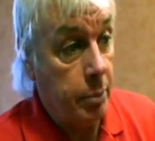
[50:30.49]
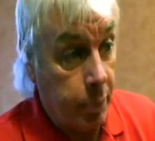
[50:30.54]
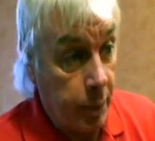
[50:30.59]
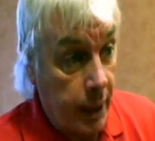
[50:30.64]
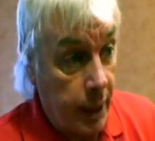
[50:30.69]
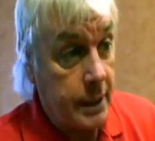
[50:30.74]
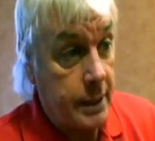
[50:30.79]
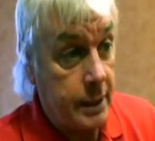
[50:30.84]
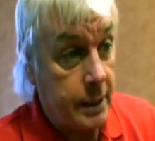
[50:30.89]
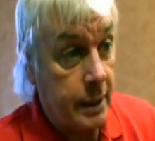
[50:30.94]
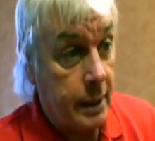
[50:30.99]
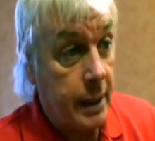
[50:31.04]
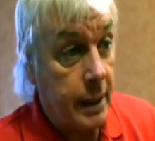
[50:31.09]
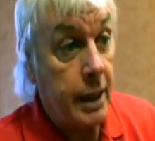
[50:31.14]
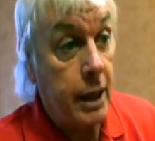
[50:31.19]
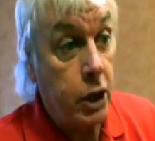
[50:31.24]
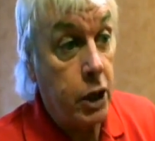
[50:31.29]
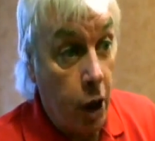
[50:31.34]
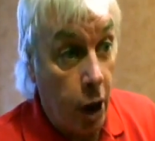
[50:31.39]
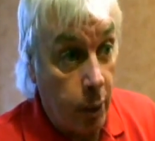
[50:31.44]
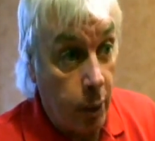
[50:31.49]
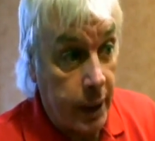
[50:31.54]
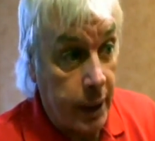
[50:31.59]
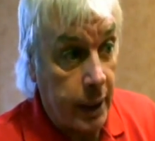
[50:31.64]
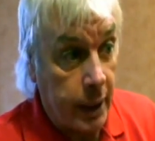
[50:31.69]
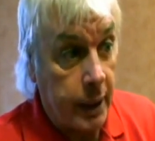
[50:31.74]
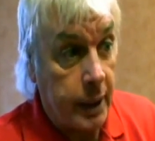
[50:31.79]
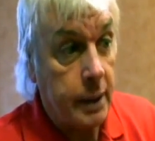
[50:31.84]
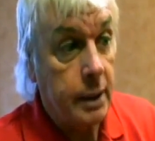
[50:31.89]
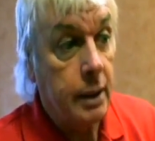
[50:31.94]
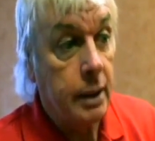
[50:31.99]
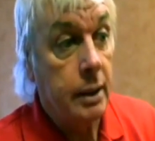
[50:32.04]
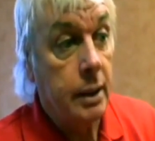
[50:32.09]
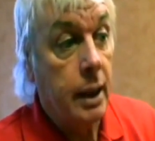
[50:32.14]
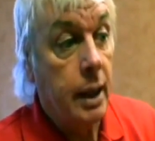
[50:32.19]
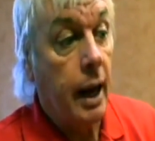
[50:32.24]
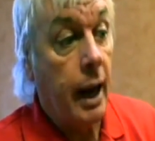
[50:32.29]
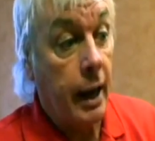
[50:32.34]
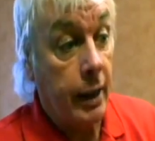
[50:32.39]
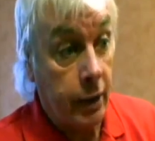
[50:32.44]
blatantly, knowingly,
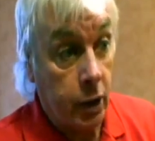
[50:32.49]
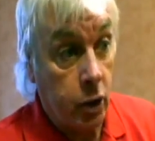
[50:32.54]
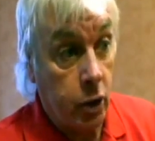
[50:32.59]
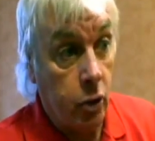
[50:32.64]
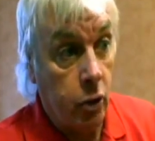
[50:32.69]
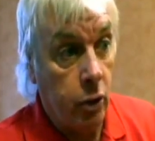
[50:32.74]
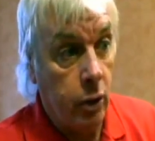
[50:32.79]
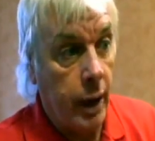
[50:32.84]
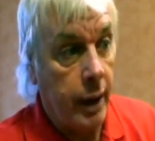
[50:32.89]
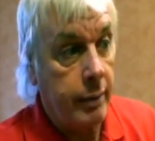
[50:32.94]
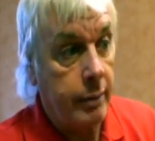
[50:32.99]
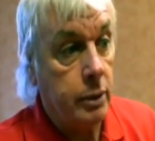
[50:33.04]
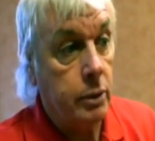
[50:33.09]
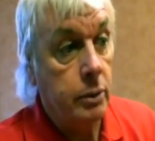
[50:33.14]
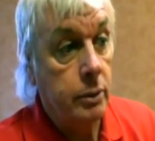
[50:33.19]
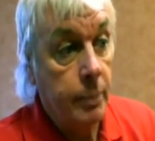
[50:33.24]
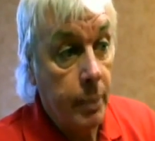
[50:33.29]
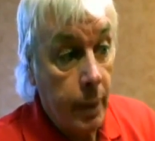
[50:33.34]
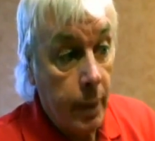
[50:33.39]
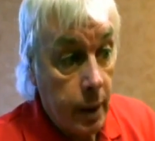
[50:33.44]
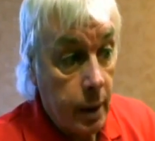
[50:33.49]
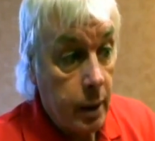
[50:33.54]
at the core level,